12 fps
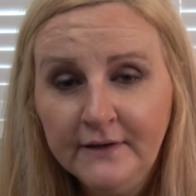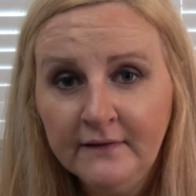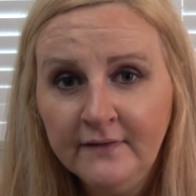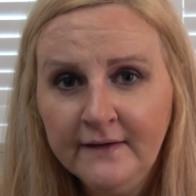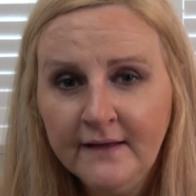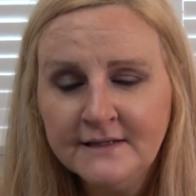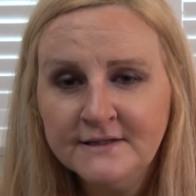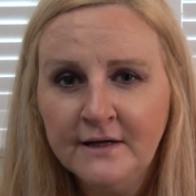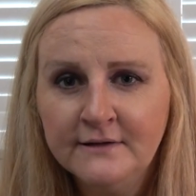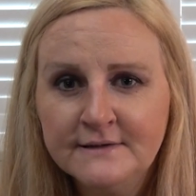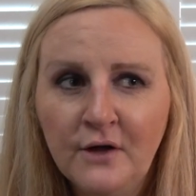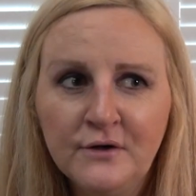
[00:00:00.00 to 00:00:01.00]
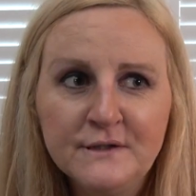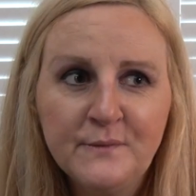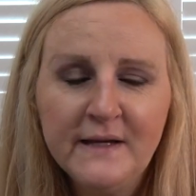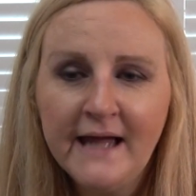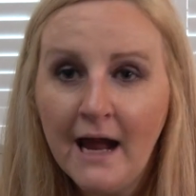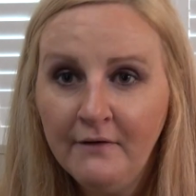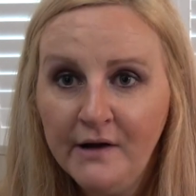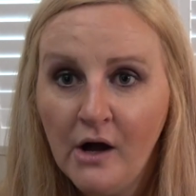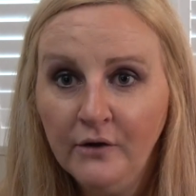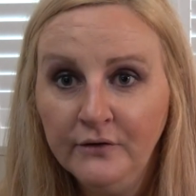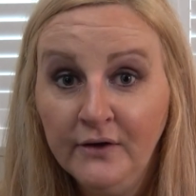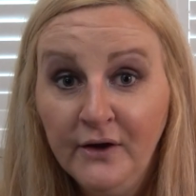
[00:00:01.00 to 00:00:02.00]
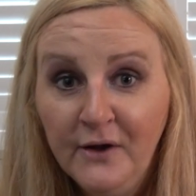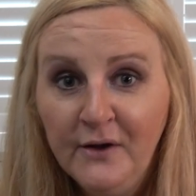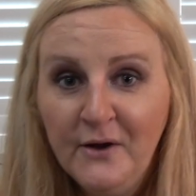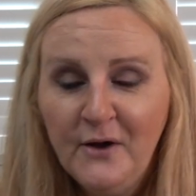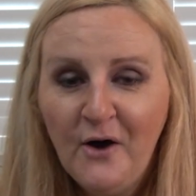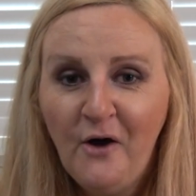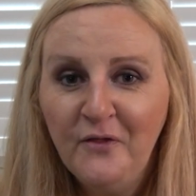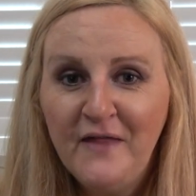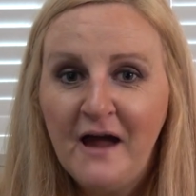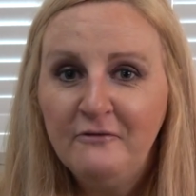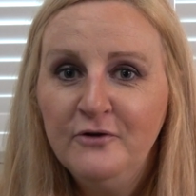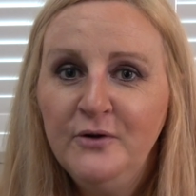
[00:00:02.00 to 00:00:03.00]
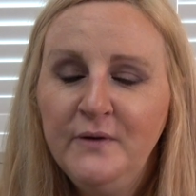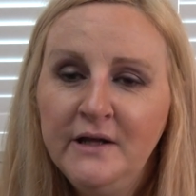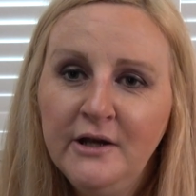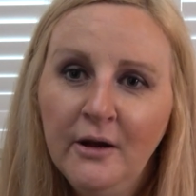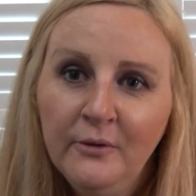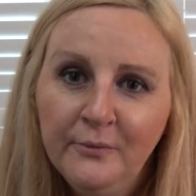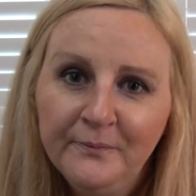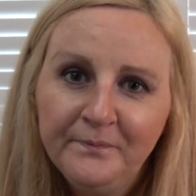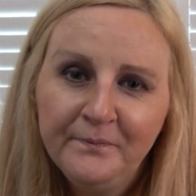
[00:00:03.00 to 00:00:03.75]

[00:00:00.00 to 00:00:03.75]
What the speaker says: And I think that's, as long as we carry on that route,